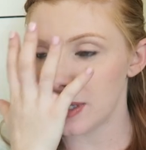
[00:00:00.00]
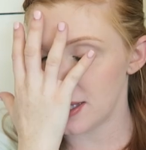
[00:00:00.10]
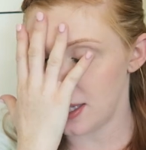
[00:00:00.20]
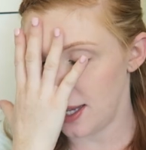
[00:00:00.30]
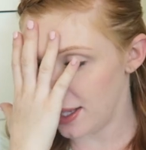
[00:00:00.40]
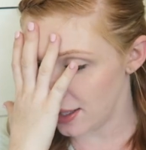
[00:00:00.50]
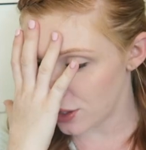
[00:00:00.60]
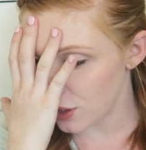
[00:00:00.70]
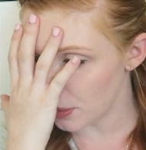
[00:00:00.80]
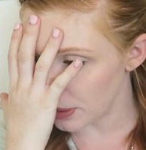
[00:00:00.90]
was
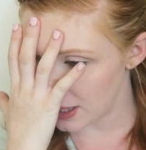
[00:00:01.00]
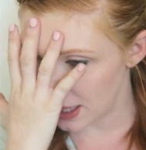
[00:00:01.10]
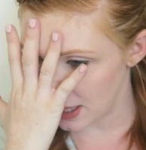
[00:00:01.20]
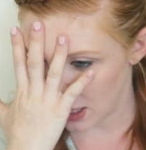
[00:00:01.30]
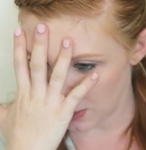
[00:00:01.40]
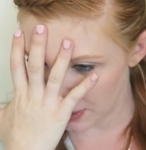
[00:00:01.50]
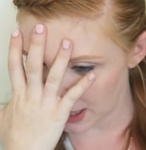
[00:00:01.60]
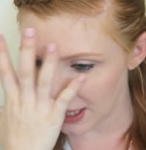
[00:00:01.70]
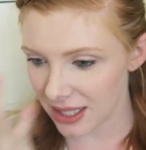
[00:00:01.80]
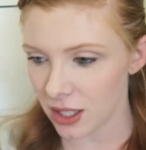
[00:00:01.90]
into the placenta completely,